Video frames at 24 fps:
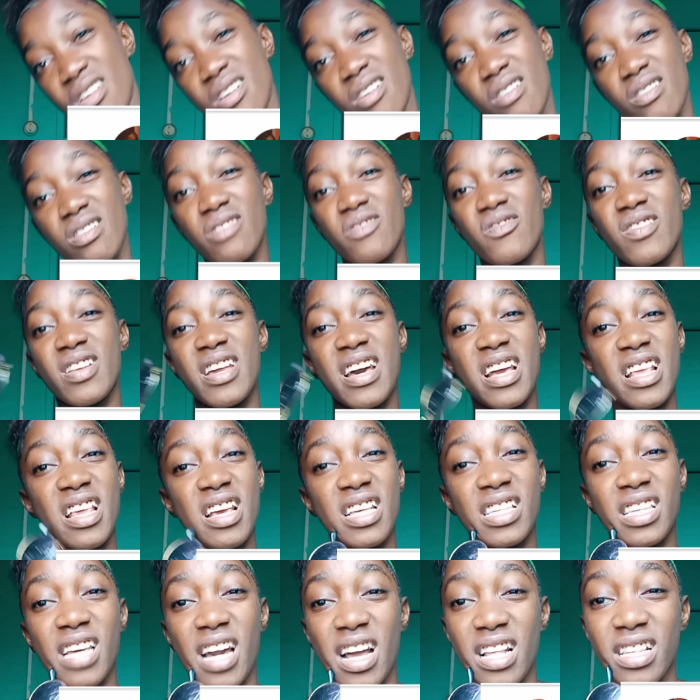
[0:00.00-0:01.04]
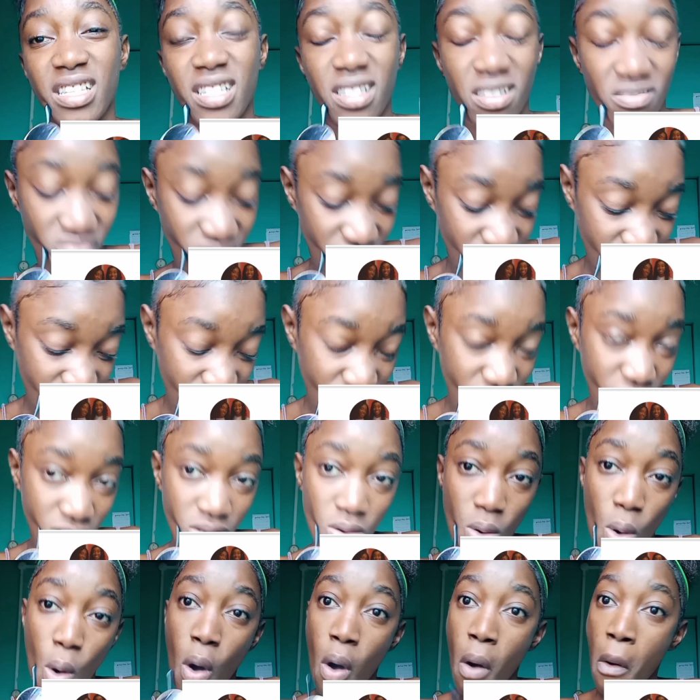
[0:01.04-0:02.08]
You know, just cause...
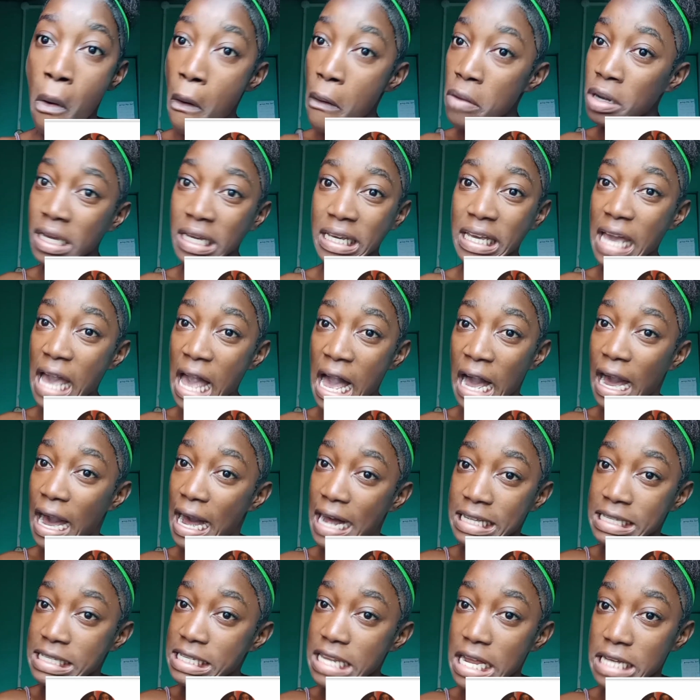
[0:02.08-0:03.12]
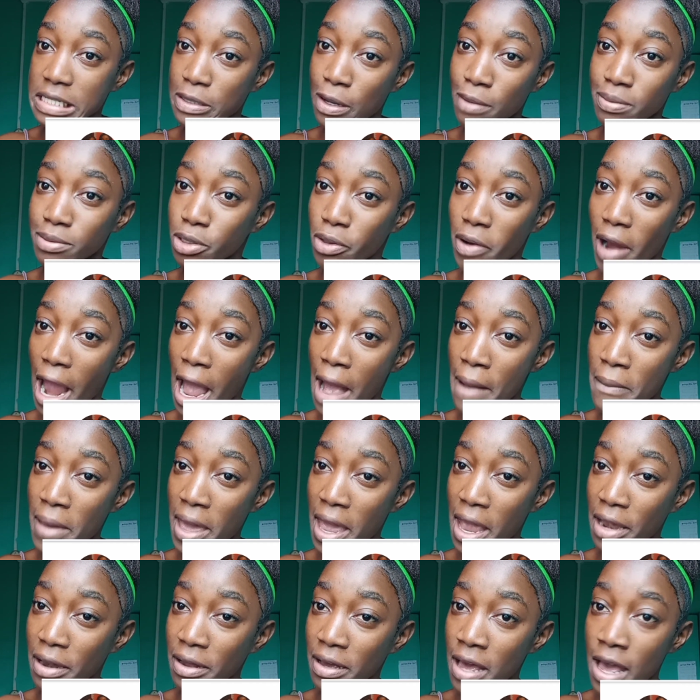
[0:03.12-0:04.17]
You know, consider
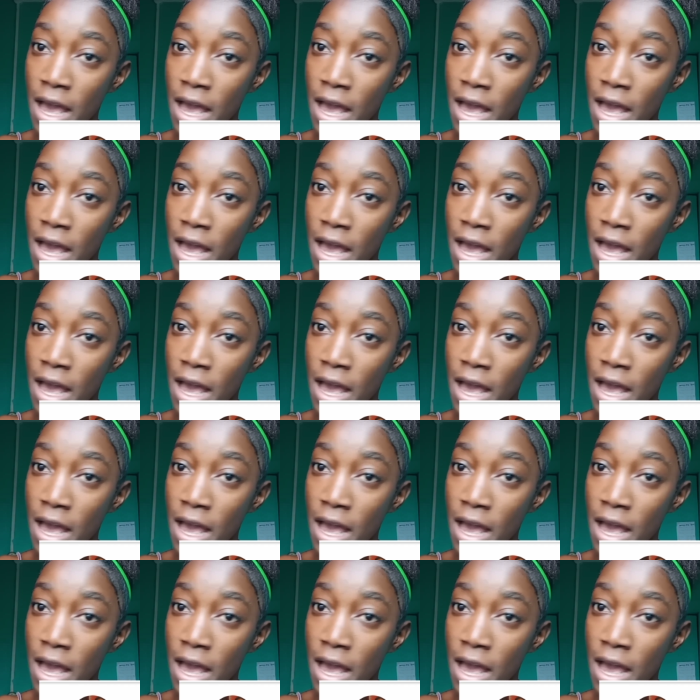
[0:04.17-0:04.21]
subscribing.